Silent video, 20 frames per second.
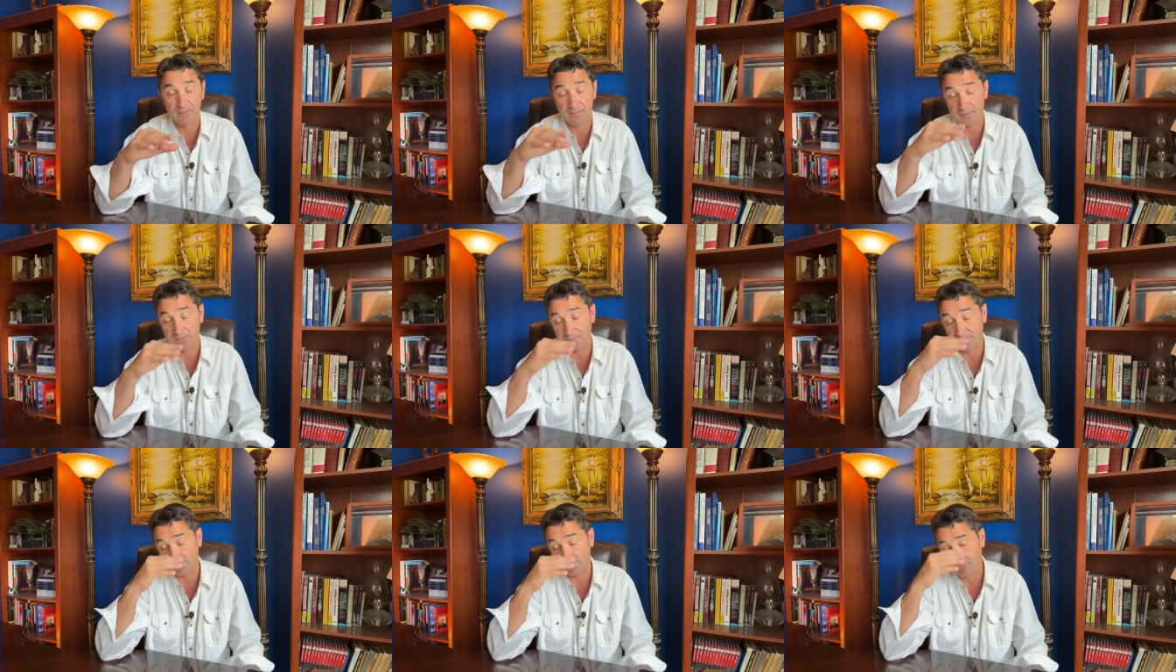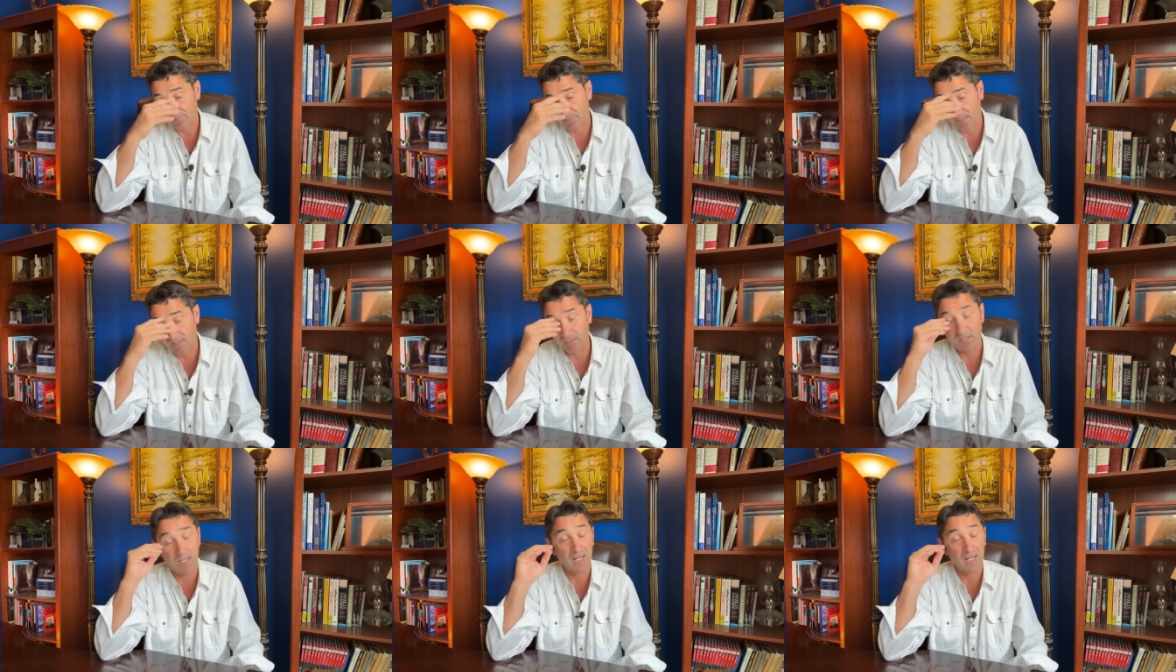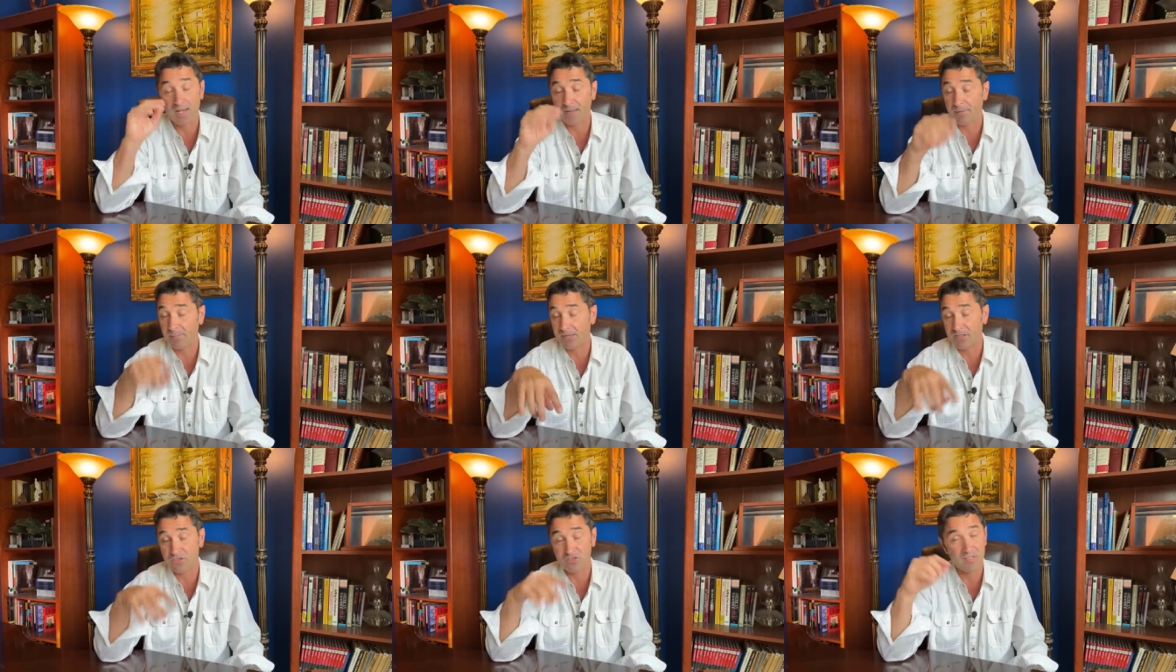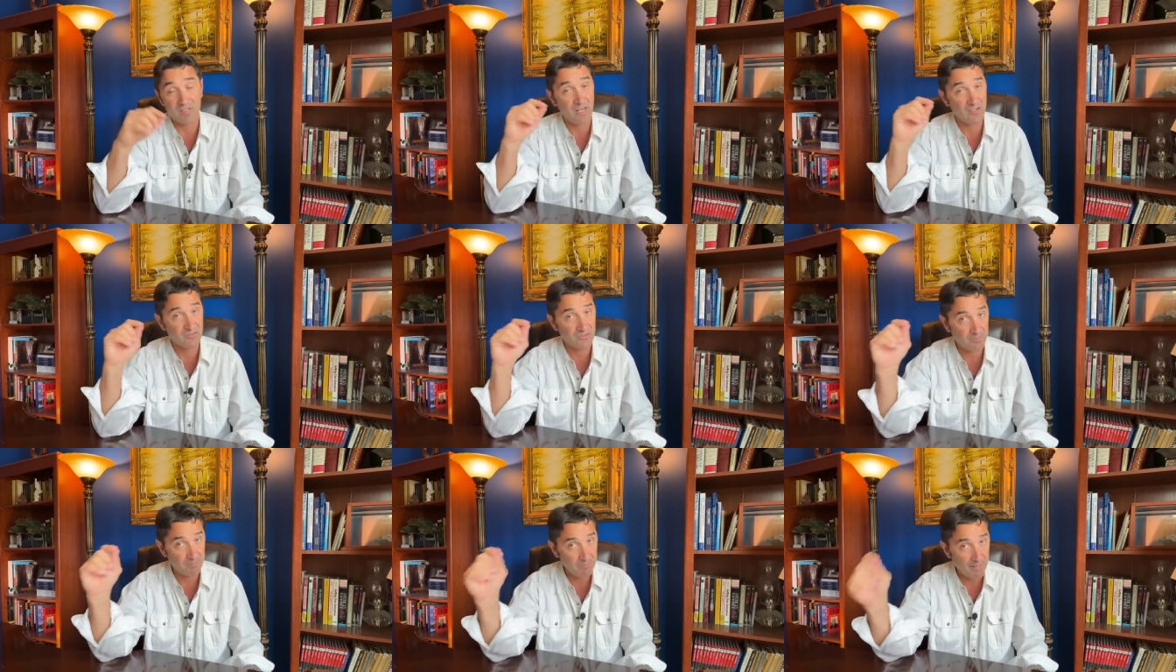I mentioned
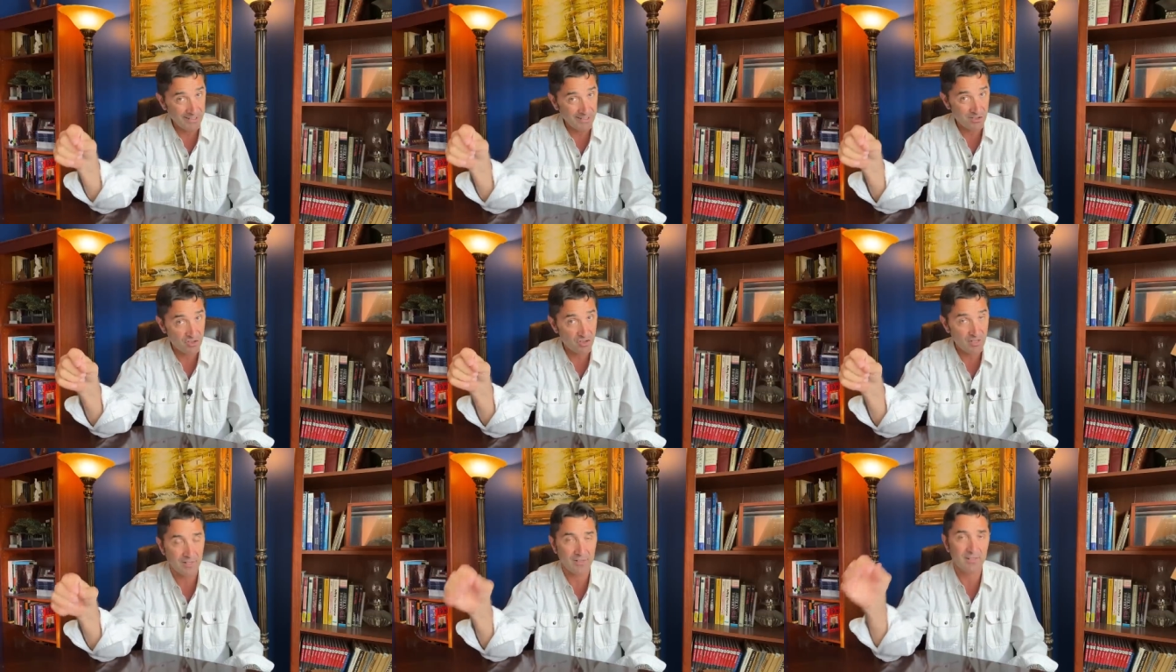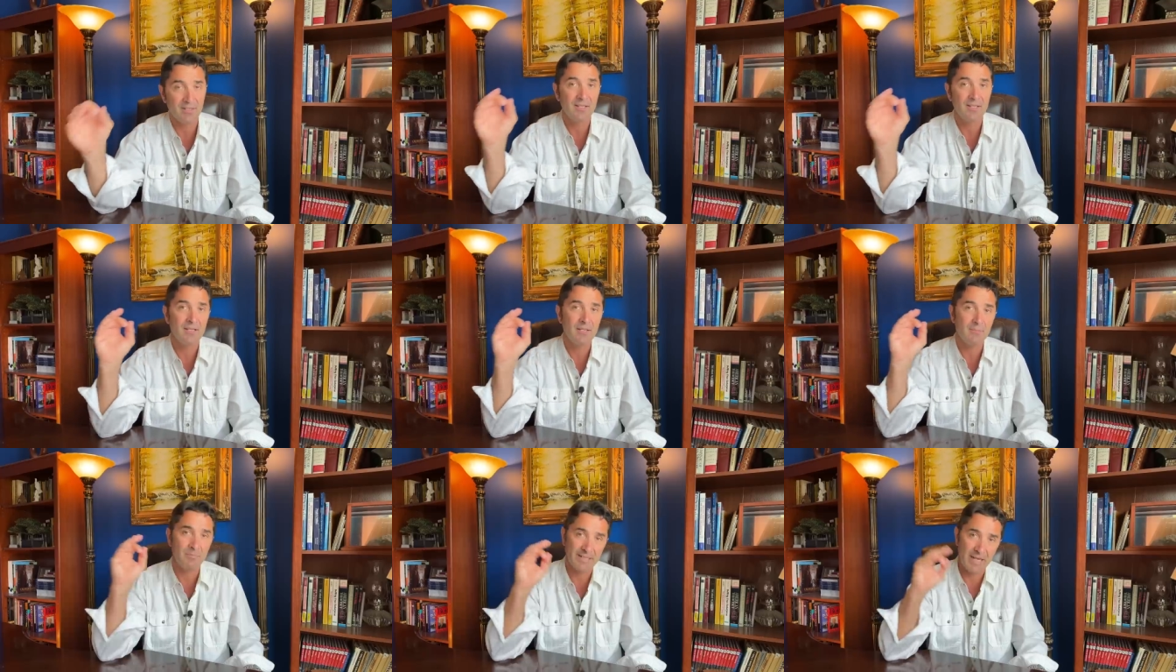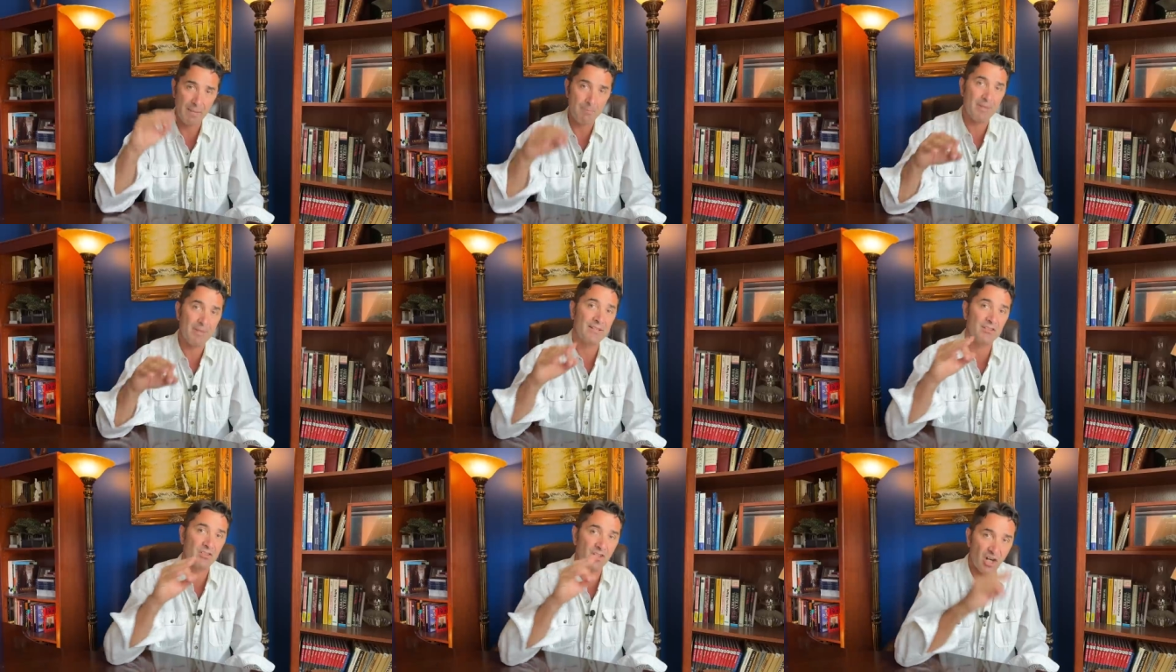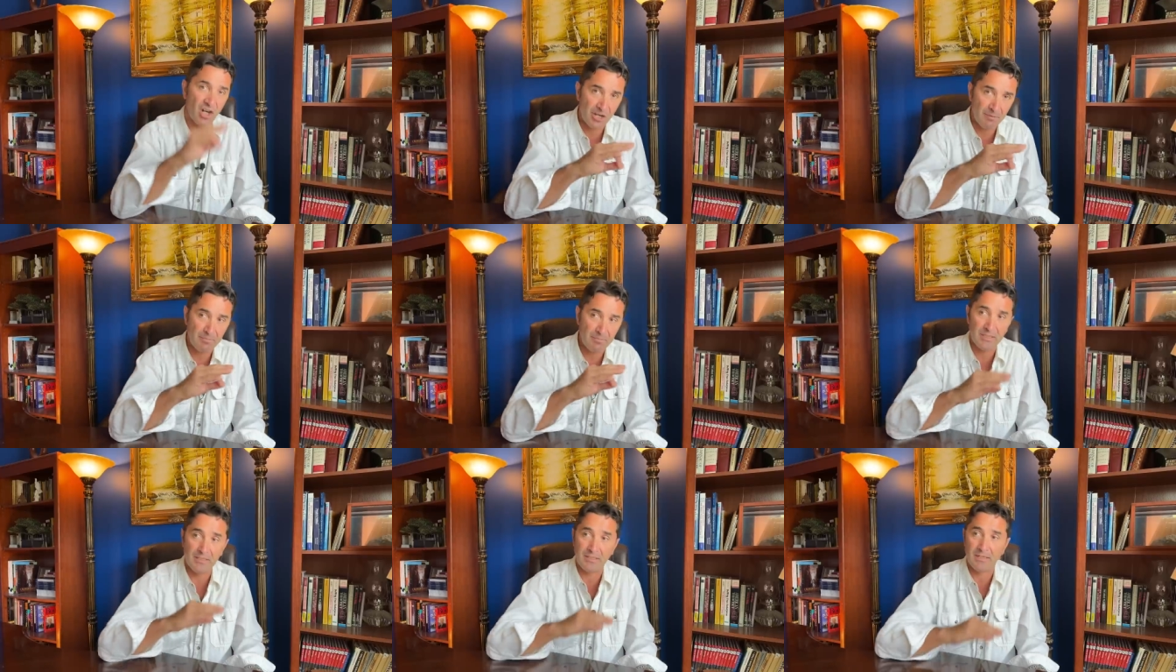Azerbaijan, but I meant
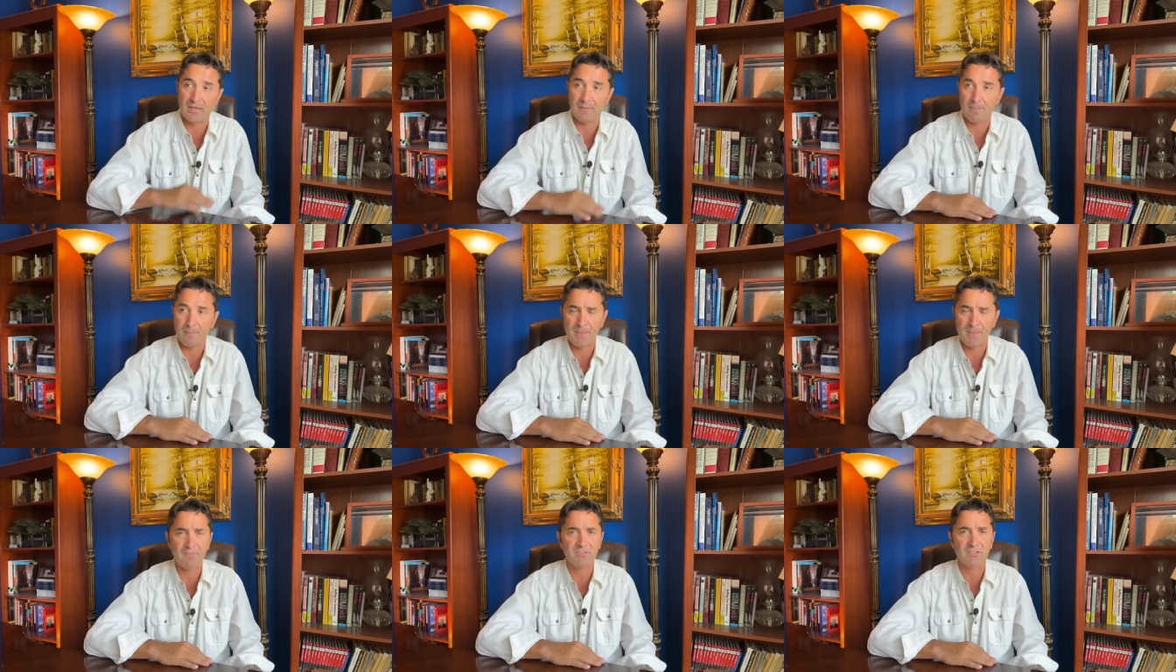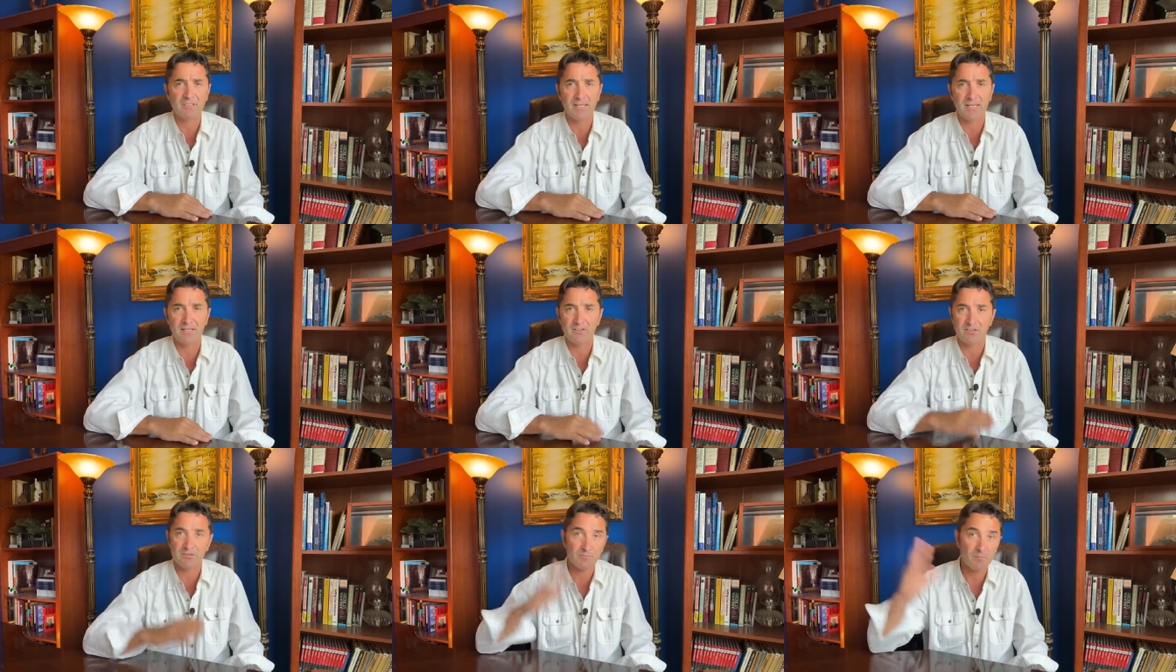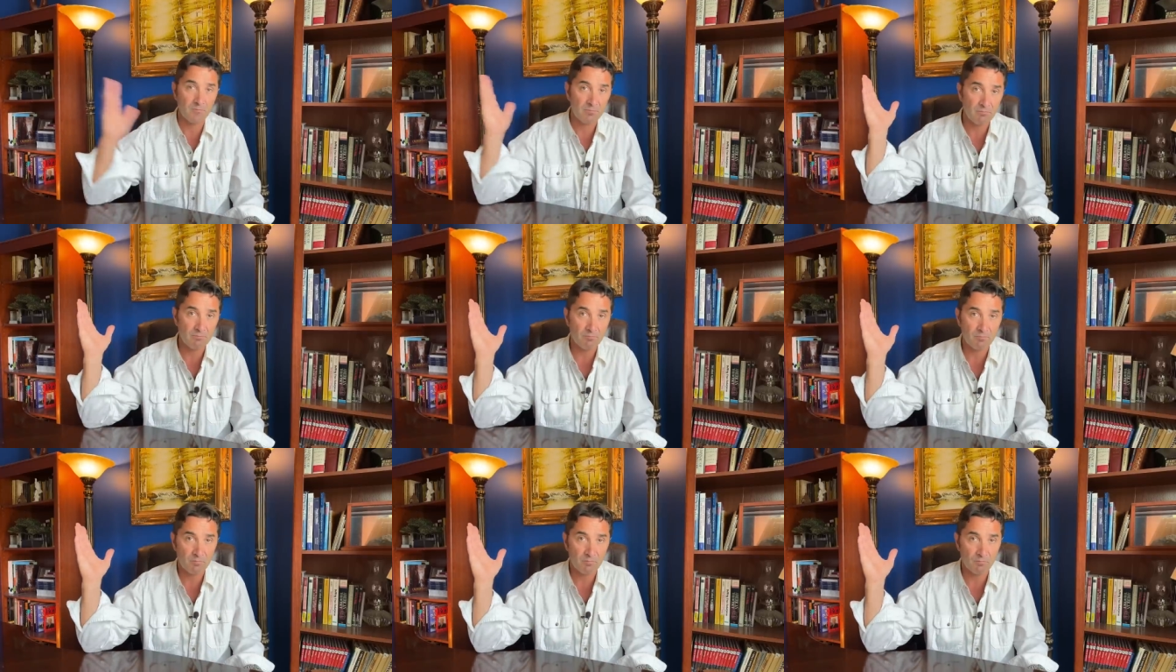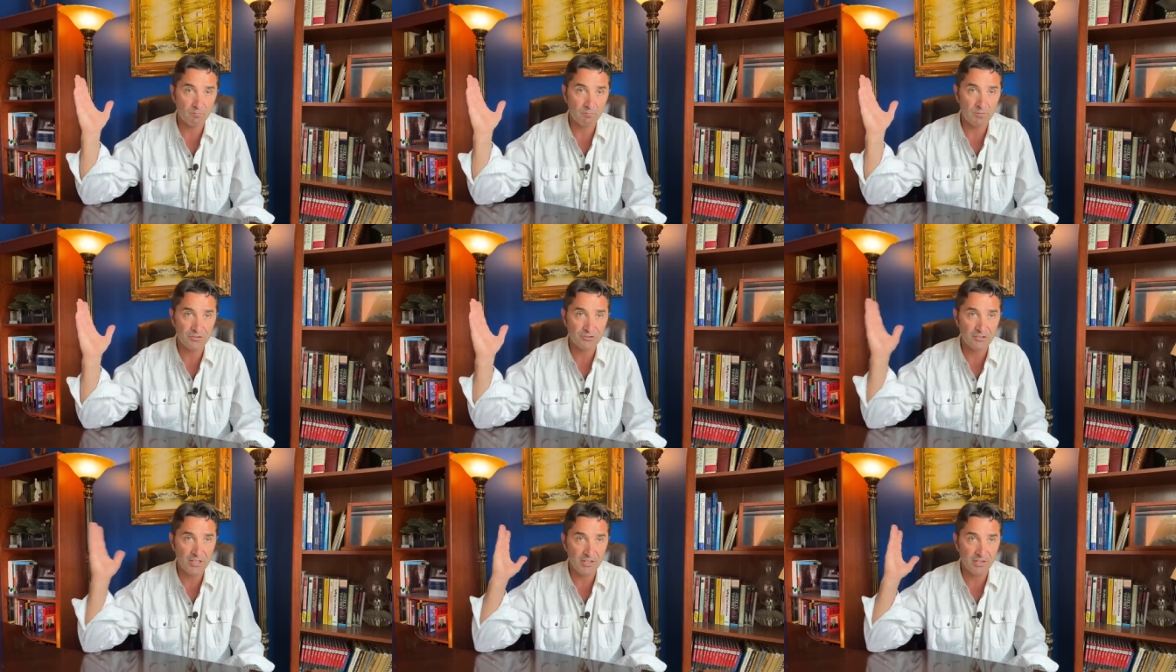Armenia. Nevertheless,
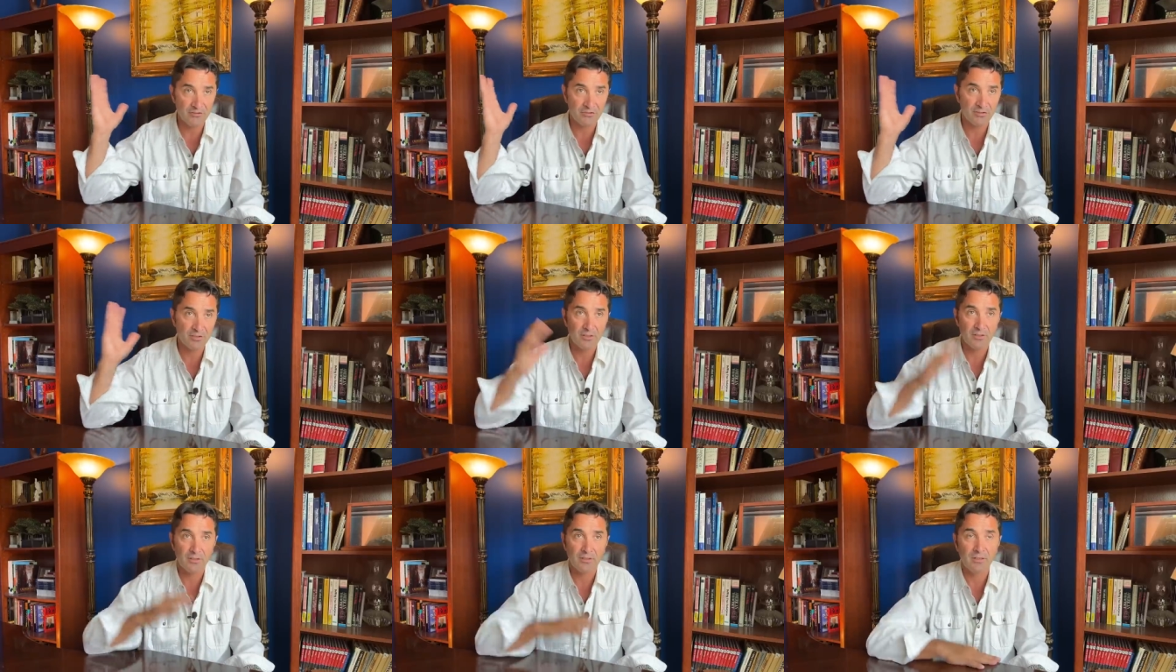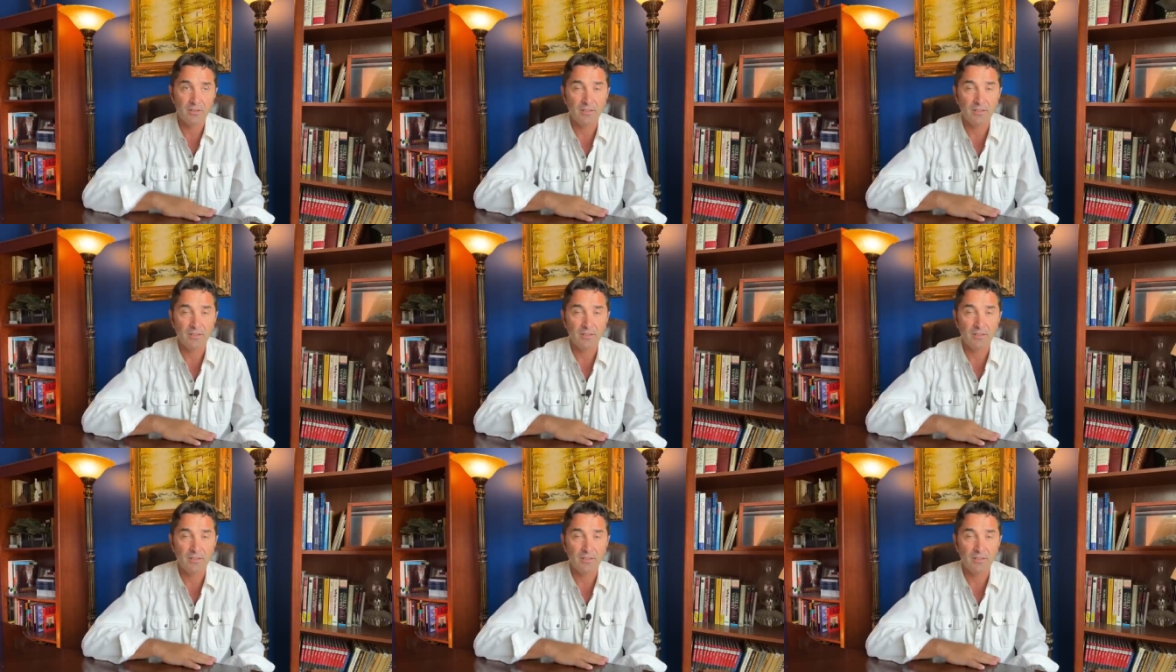mistakes.